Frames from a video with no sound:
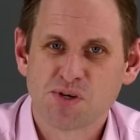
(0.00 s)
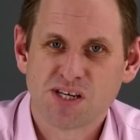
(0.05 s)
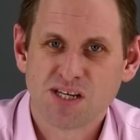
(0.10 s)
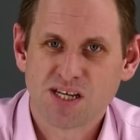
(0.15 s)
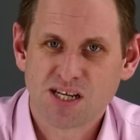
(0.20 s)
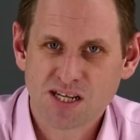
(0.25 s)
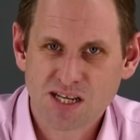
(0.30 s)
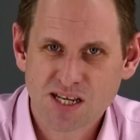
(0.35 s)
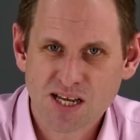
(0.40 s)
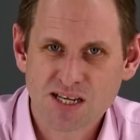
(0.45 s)
But
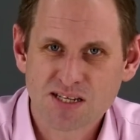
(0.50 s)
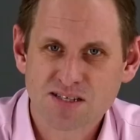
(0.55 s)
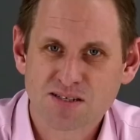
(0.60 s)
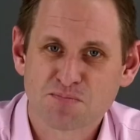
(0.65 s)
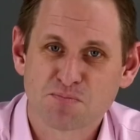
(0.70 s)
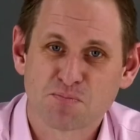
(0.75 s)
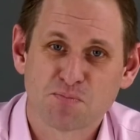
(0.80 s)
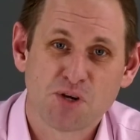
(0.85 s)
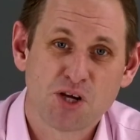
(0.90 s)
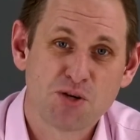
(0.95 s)
in any
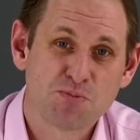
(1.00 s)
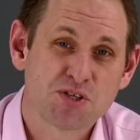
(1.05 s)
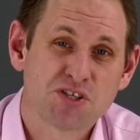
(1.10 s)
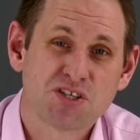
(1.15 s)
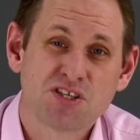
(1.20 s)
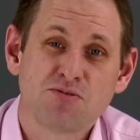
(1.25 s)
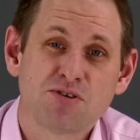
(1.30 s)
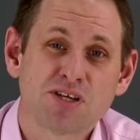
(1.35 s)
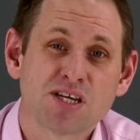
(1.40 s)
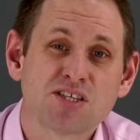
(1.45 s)
case, hope to
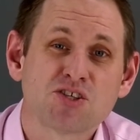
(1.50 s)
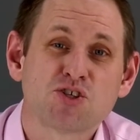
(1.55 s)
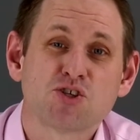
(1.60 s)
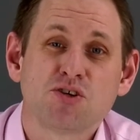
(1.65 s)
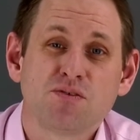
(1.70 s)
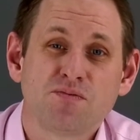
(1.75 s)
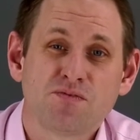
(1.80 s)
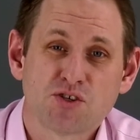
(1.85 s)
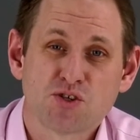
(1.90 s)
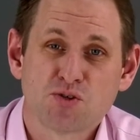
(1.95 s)
see you again
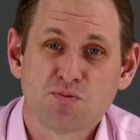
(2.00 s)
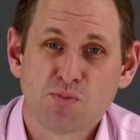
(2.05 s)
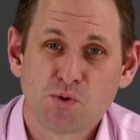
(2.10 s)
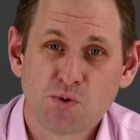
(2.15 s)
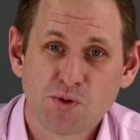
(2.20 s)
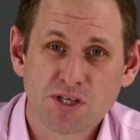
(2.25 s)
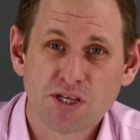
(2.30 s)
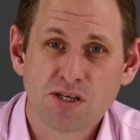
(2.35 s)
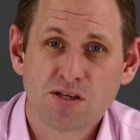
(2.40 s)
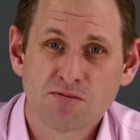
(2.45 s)
soon for some
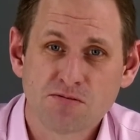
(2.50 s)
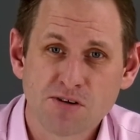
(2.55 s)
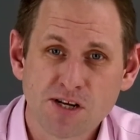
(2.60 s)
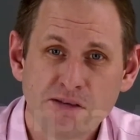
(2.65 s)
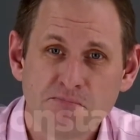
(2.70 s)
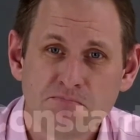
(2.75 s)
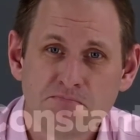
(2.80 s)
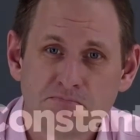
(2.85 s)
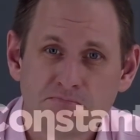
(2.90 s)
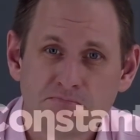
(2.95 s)
more geekery.